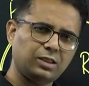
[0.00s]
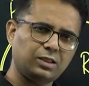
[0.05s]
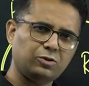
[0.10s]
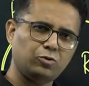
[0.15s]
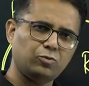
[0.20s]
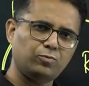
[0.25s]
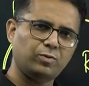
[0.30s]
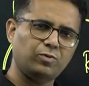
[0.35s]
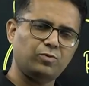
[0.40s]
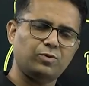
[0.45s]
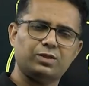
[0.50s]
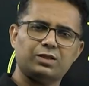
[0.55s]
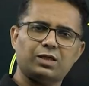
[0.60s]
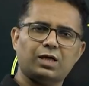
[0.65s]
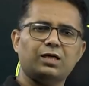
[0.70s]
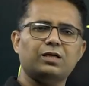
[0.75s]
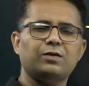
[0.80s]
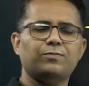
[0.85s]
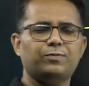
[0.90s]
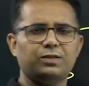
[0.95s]
case, rupee will
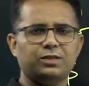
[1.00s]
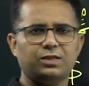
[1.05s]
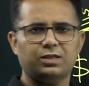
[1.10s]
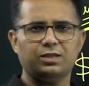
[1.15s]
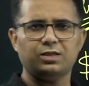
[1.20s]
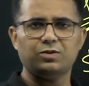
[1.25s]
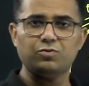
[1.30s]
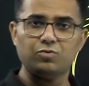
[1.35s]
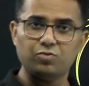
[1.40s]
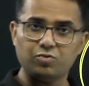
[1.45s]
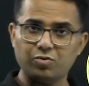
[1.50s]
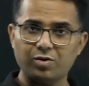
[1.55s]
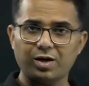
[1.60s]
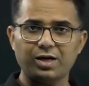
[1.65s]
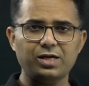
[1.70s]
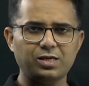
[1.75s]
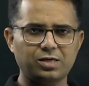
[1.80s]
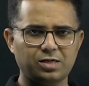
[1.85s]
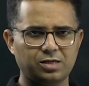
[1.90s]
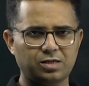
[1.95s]
start depreciating.
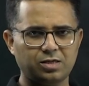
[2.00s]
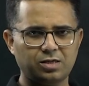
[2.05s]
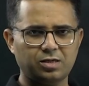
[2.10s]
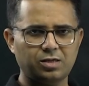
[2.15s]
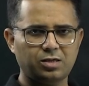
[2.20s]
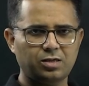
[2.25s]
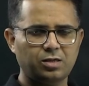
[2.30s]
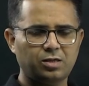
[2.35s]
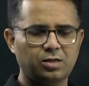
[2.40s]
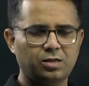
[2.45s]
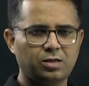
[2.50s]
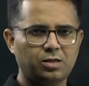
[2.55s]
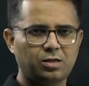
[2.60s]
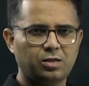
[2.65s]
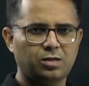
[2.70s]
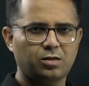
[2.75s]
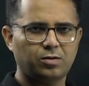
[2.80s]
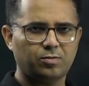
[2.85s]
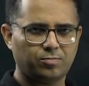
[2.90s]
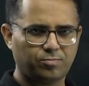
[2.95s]
Why?
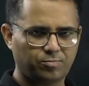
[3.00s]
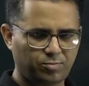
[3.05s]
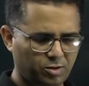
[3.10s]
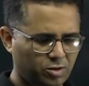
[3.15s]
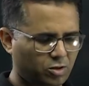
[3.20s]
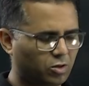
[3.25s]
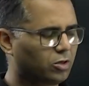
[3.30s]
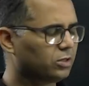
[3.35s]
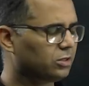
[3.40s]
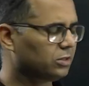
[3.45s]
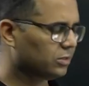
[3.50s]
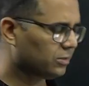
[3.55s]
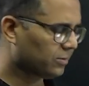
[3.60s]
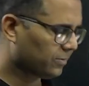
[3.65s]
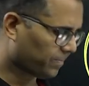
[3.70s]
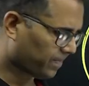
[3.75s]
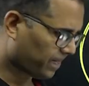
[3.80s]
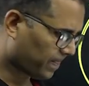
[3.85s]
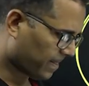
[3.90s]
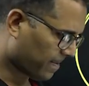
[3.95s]
Because,
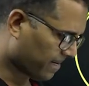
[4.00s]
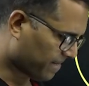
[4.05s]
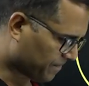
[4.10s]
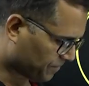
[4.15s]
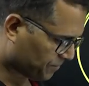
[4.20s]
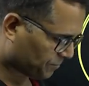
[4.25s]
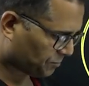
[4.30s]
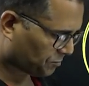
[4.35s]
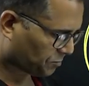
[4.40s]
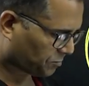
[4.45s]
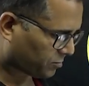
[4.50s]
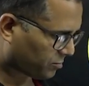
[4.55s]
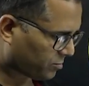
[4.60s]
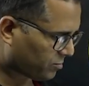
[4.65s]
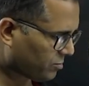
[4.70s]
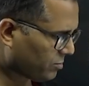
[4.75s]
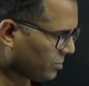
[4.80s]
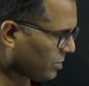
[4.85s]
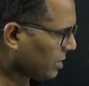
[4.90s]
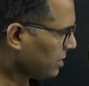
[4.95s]

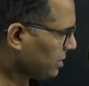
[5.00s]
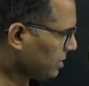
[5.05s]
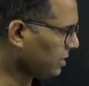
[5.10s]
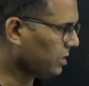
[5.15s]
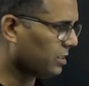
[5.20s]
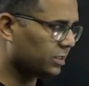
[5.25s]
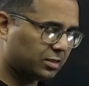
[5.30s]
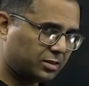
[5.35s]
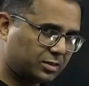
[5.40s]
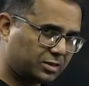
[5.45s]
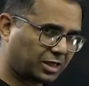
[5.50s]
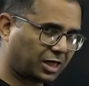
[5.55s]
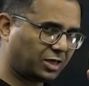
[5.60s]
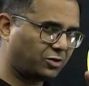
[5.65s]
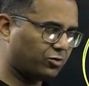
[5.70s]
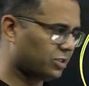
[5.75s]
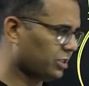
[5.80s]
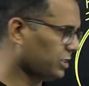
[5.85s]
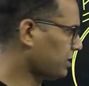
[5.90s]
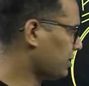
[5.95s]
see, try
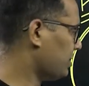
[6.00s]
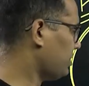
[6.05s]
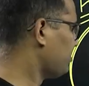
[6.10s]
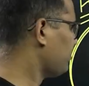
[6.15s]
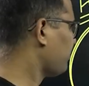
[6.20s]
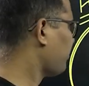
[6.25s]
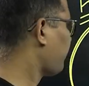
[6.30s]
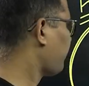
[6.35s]
to understand.